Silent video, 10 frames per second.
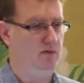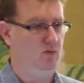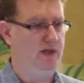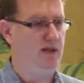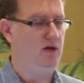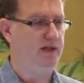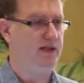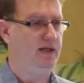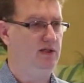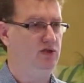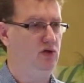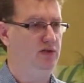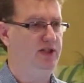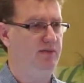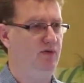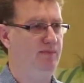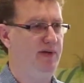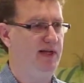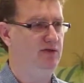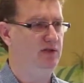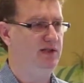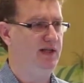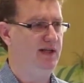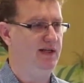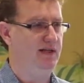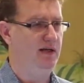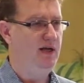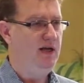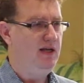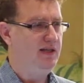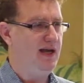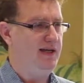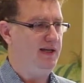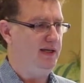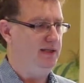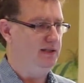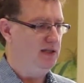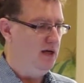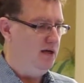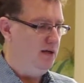we thought the consortium would be interested in. That is,